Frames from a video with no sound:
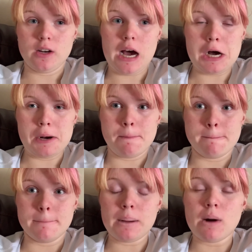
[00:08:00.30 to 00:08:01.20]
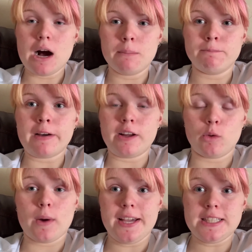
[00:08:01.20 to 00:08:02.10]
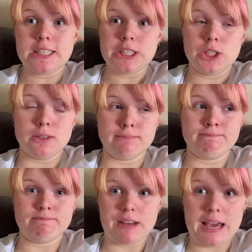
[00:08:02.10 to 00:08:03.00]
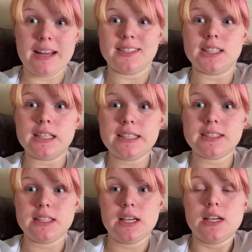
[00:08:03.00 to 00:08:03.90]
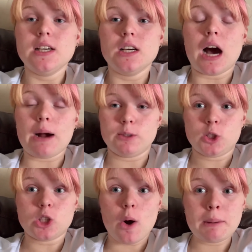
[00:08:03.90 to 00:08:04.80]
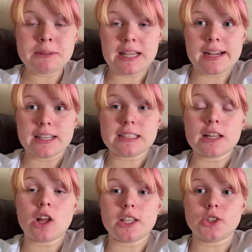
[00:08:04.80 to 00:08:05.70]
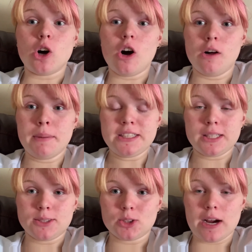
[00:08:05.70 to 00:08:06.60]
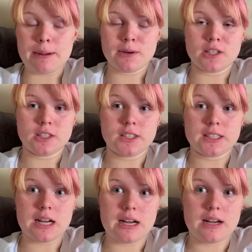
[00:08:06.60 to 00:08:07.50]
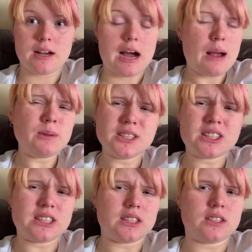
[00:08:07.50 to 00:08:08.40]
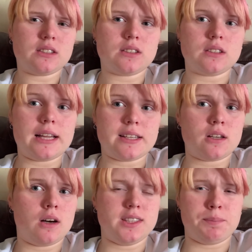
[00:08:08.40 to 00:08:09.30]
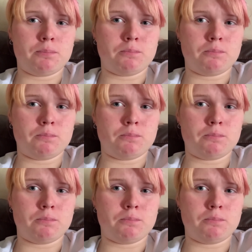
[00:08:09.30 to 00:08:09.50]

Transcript: my mom found a way to cancel it. I was so upset because I lost all my subscribers. I was just like on the